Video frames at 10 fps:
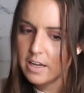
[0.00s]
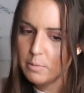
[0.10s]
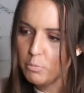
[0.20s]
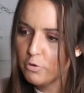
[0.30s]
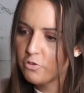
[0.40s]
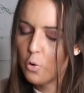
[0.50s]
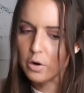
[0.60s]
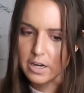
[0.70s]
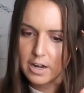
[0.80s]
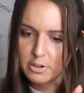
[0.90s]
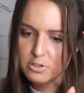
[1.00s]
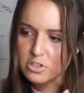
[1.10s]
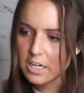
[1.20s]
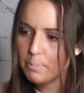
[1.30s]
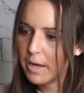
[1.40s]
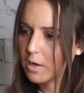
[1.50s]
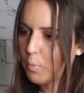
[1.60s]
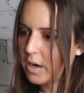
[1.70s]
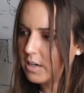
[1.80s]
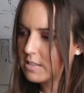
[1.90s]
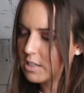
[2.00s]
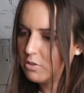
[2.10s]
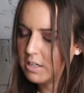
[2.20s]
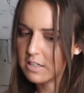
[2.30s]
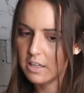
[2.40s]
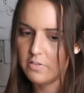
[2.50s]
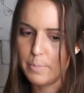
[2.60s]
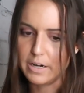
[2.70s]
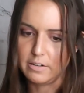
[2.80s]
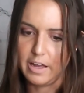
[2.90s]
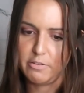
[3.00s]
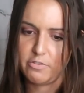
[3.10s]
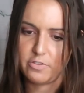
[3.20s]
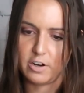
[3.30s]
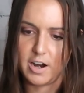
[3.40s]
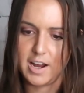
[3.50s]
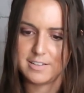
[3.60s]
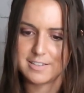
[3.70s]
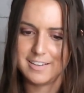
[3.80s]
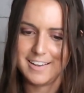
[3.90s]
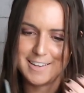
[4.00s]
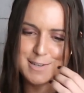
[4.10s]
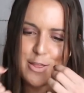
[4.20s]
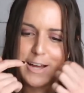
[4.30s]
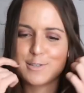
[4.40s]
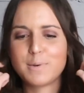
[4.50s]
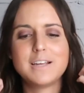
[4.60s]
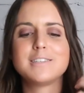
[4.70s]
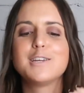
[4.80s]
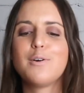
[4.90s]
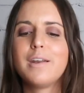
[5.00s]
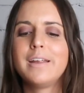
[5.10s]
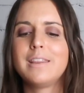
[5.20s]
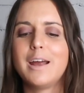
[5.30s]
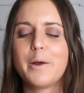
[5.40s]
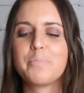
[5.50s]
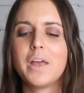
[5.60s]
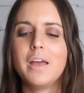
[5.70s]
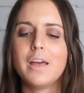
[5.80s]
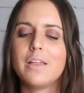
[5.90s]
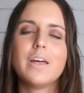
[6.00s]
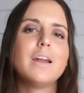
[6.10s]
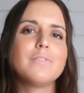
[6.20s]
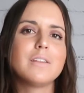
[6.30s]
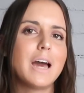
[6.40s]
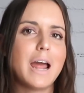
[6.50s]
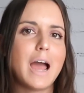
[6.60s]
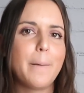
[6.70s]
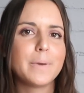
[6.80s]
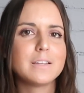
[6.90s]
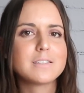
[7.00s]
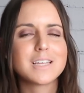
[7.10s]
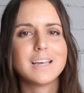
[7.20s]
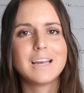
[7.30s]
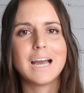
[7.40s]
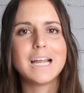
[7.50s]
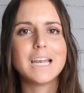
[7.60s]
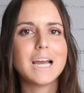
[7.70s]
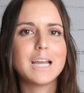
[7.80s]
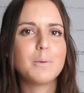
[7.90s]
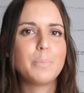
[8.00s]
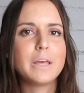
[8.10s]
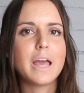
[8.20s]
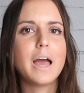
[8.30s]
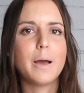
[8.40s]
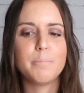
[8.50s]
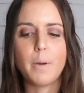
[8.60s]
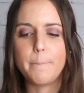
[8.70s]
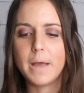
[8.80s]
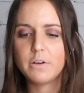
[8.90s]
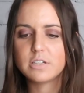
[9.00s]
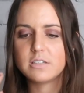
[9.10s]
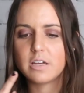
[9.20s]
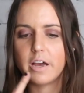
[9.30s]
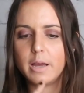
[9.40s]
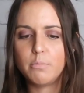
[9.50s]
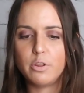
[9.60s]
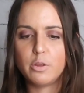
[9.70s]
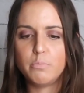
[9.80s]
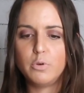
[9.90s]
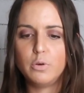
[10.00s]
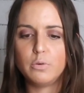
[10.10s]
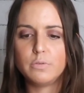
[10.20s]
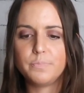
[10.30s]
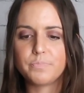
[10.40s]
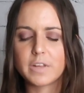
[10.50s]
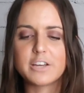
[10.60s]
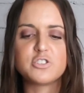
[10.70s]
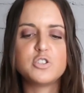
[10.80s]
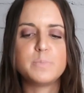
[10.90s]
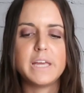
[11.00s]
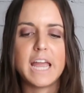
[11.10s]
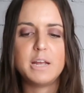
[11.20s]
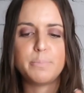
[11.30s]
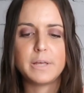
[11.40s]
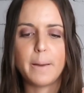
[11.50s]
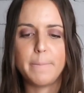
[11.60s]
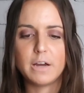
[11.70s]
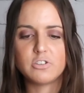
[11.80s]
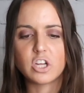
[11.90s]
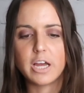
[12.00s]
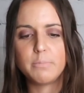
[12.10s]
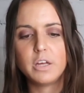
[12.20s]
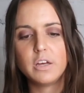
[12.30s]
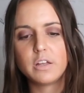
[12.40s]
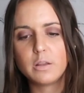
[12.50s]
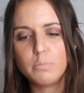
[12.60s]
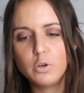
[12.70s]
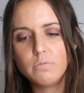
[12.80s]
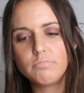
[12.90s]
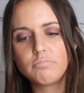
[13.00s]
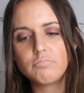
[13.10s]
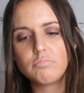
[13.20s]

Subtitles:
and move forward and understand better what it is that you need to live a better life, all right? So that's what I see going on there. Then after that happens, at 9 p.m. Mountain Time, 8 p.m. Mountain Time, the moon